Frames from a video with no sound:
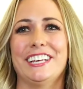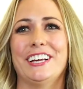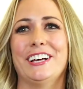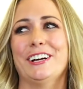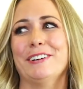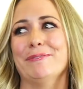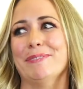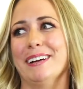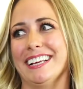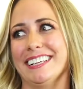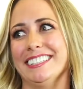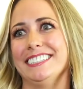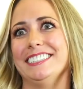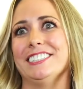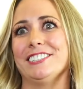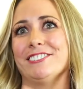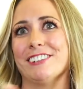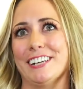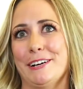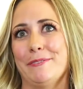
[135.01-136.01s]
So my
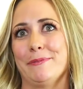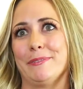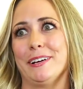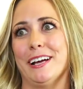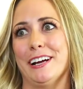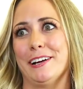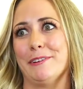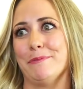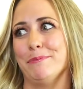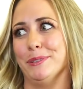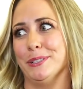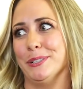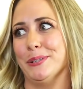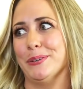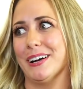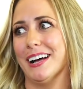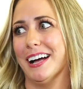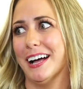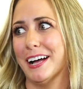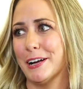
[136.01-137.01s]
Instagram kind of blew
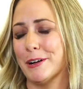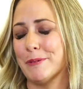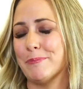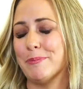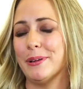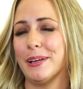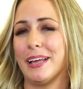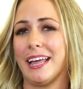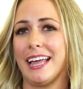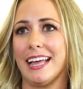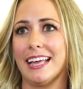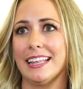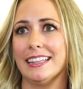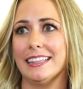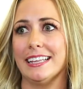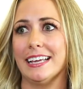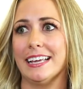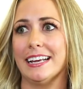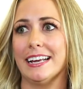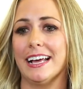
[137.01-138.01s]
up,
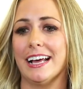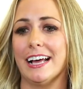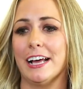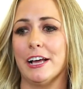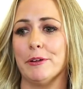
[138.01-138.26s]
and then